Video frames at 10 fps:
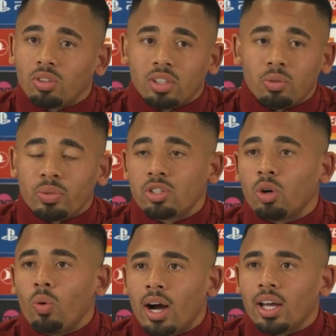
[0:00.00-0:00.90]
the
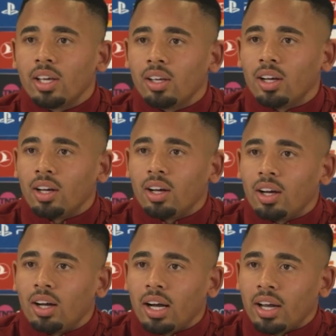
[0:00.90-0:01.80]
reason why
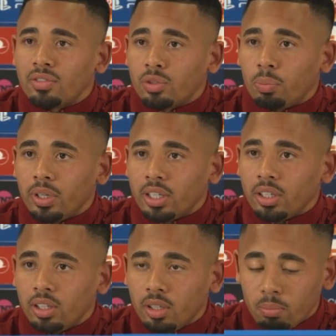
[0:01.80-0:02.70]
uh, I have to play.
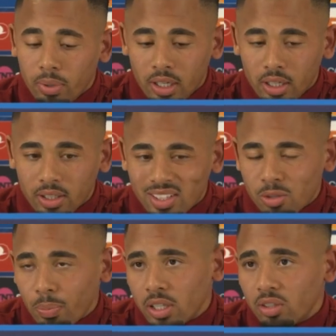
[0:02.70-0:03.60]
But this
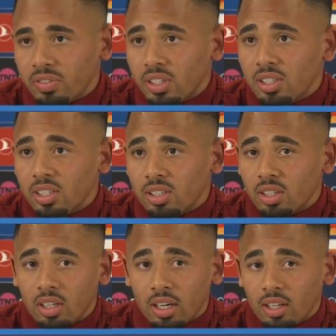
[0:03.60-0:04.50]
part of the season,
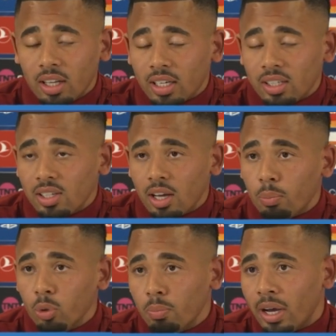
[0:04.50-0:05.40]
uh, like I say, I
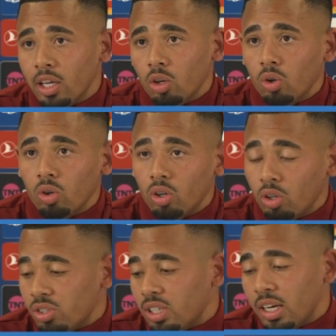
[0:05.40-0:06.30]
put my ego
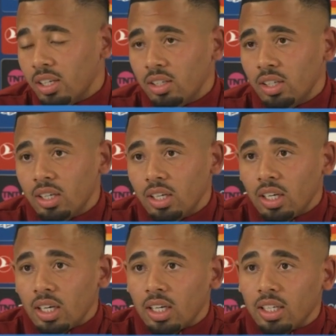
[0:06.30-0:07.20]
on side,
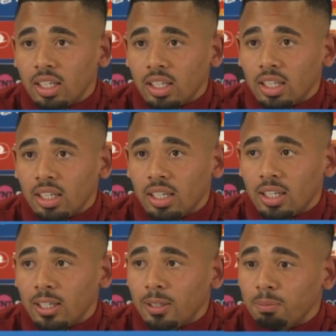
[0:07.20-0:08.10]
and then
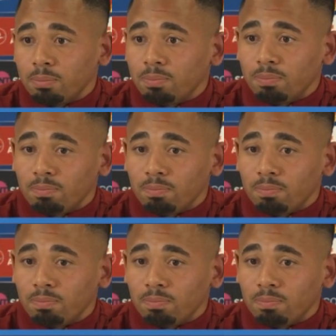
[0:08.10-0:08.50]
um,